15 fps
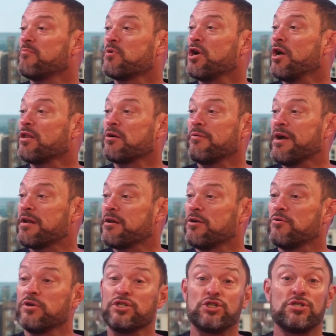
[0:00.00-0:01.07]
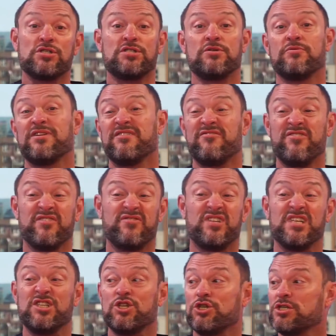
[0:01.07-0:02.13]
Colorado, and she's doing a
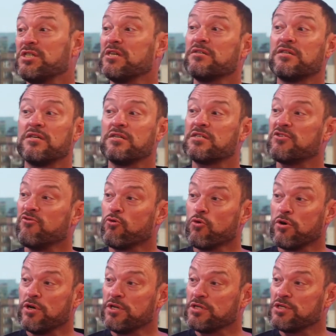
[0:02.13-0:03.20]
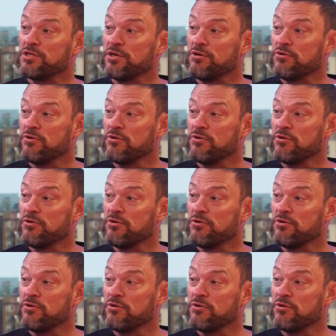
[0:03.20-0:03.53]
50-year sentence sentence for it. So